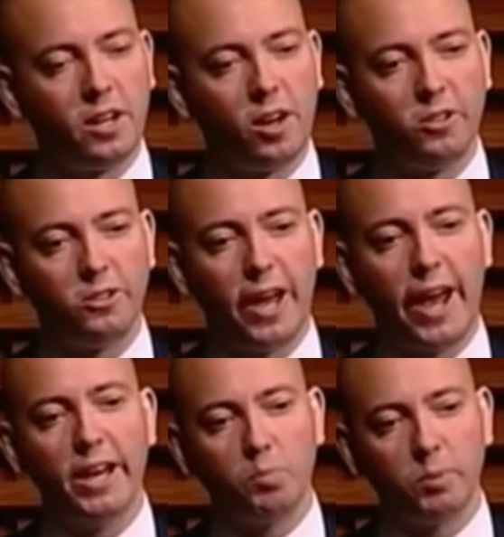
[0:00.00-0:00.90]
close to
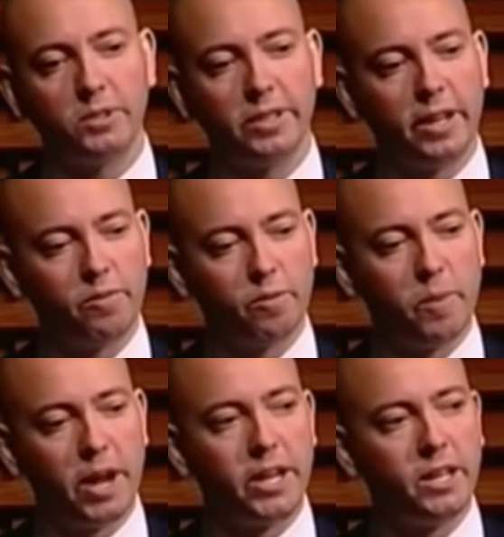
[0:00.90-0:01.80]
80% of the
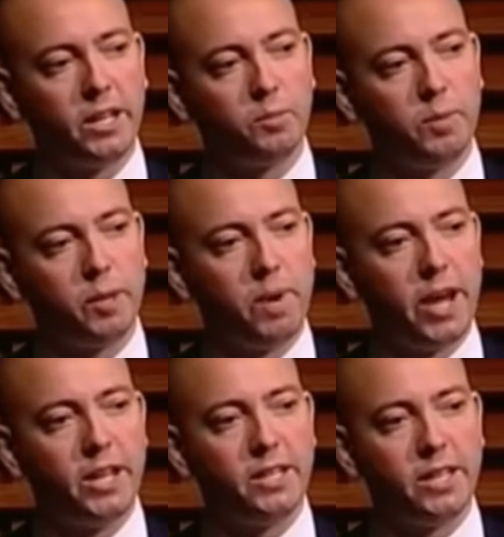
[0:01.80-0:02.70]
money is being
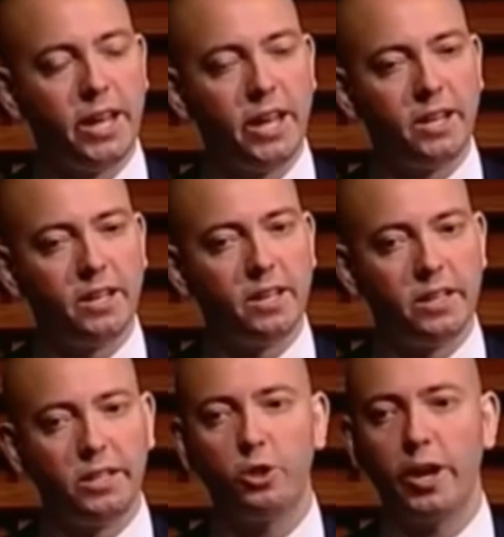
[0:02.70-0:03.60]
made in
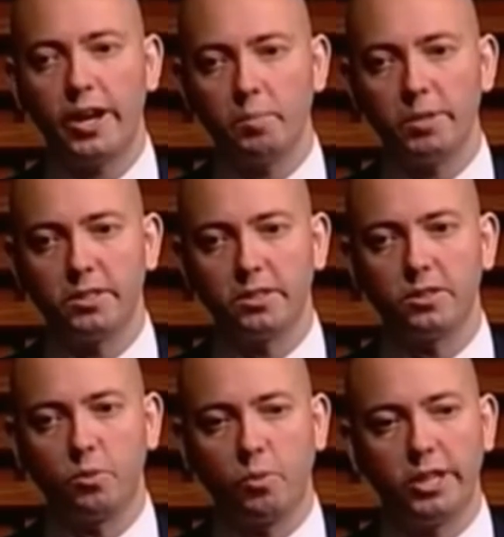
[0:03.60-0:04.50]
the trading
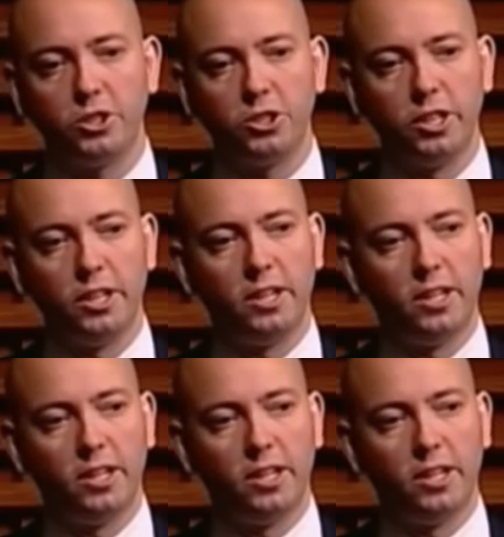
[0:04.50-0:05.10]
business, which